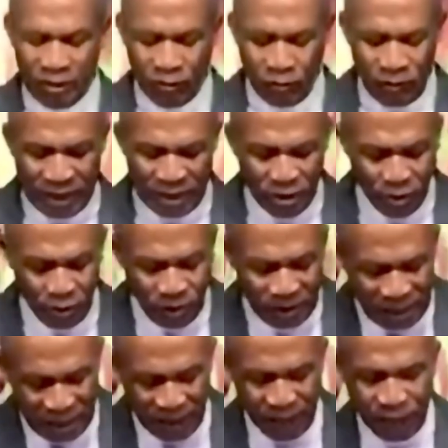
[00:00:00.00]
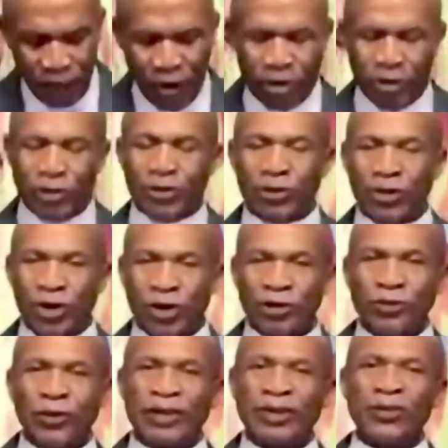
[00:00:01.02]
When you live unto
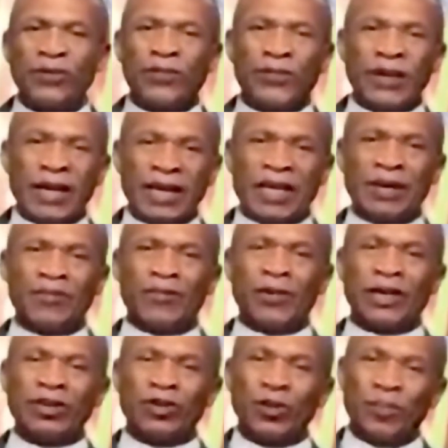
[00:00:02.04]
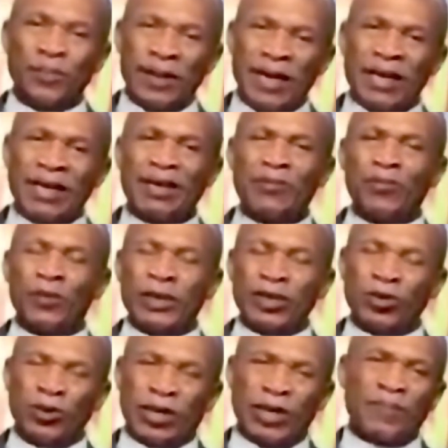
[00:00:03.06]
God, when you fear Him, when you obey Him, when
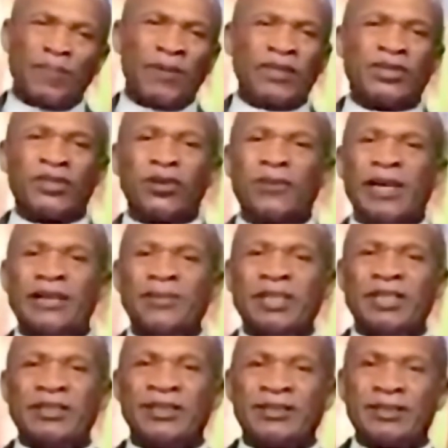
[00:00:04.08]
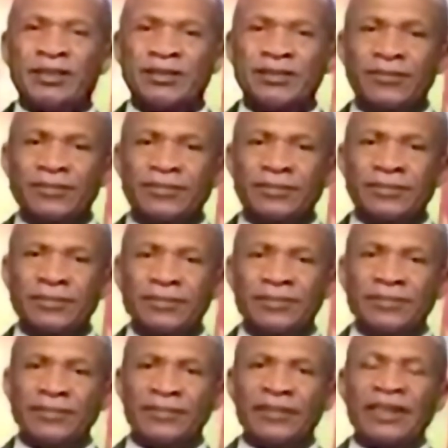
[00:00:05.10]
you keep His commandments,
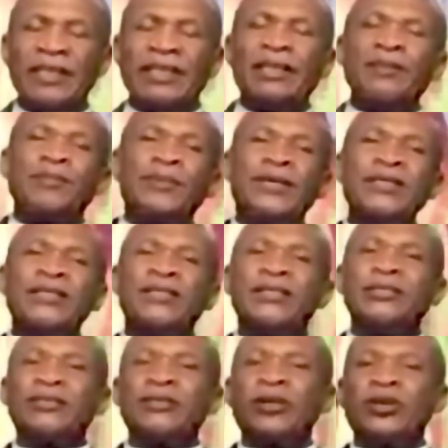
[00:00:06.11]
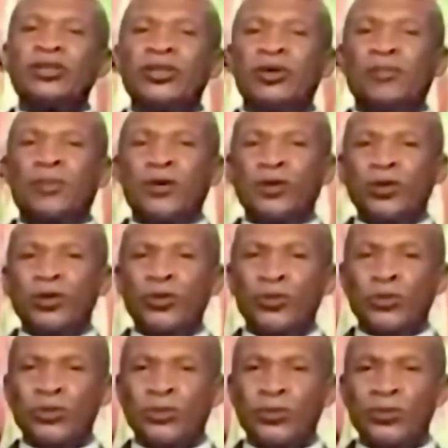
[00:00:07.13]
he brings his glory upon you.
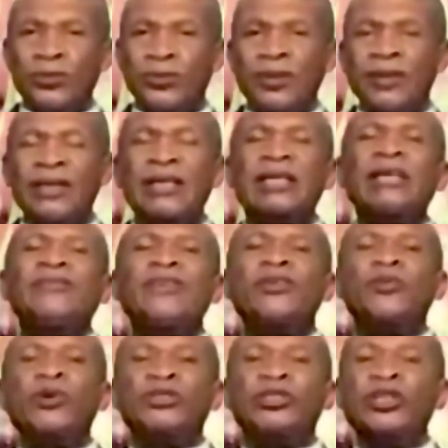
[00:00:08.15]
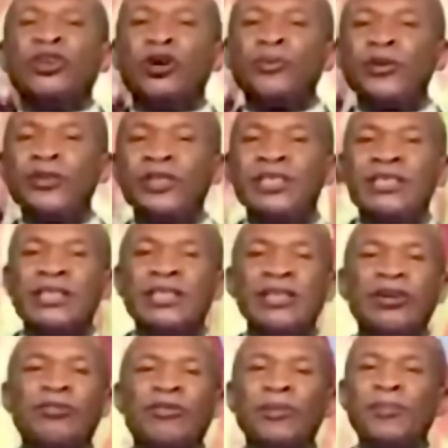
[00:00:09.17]
If it was a community
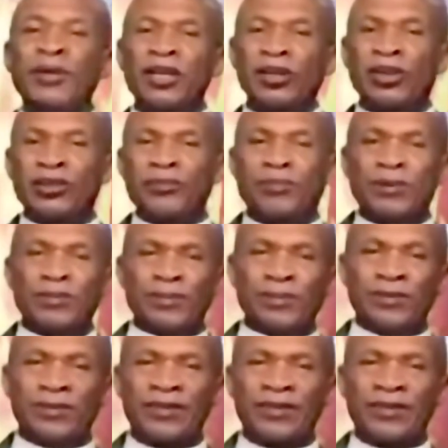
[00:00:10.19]
of a million people